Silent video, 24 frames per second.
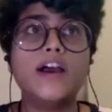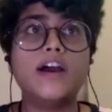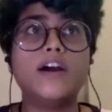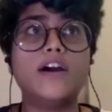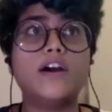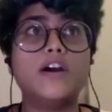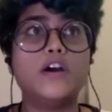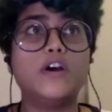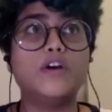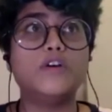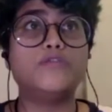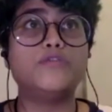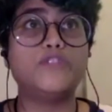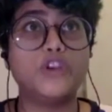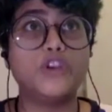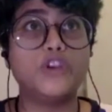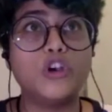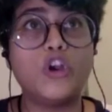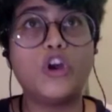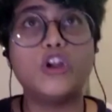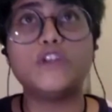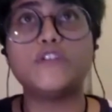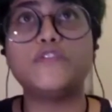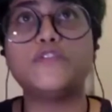
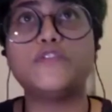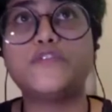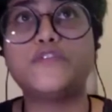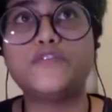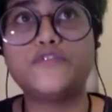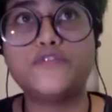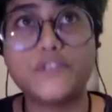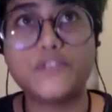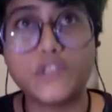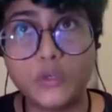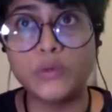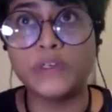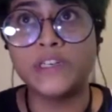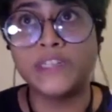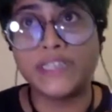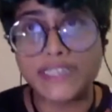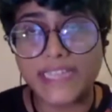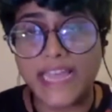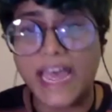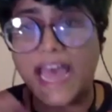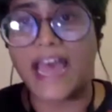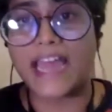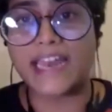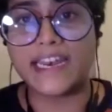For a lot of
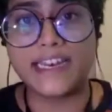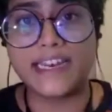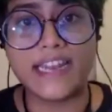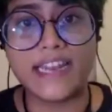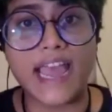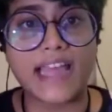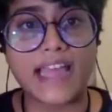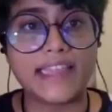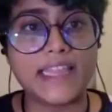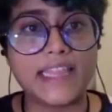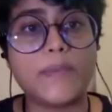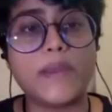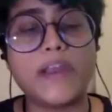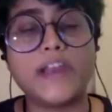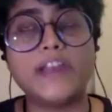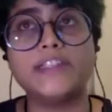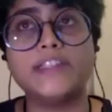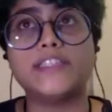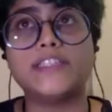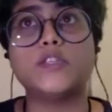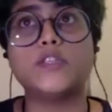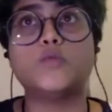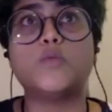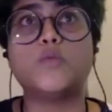students and their
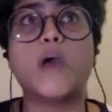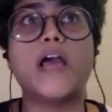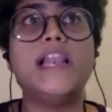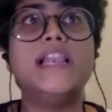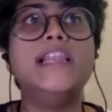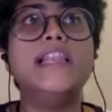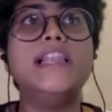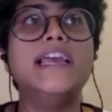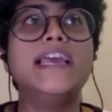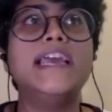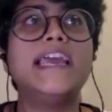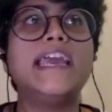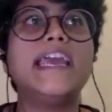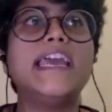parents as well,